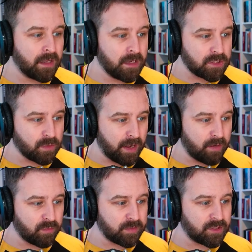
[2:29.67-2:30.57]
So I
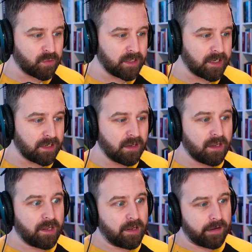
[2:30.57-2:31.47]
will be doing it,
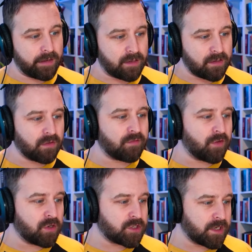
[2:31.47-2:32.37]

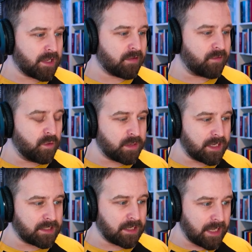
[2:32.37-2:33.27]
unfortunately, a few
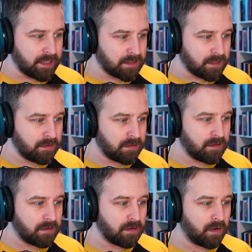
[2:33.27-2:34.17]
days later
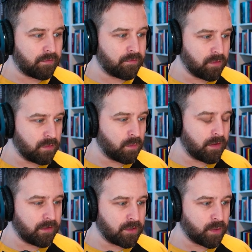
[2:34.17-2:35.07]
when
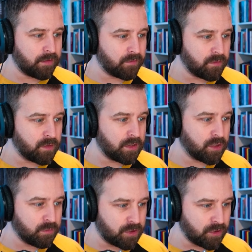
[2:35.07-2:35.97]
they do it through
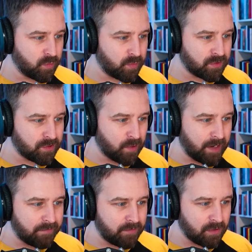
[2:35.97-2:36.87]
YouTube. So
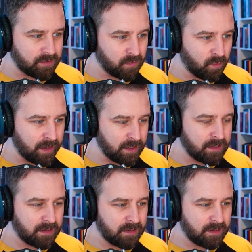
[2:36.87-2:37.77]
I've got to wait
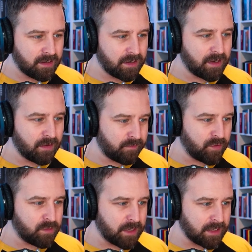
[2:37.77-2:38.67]
a
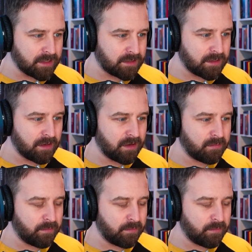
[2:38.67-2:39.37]
few days and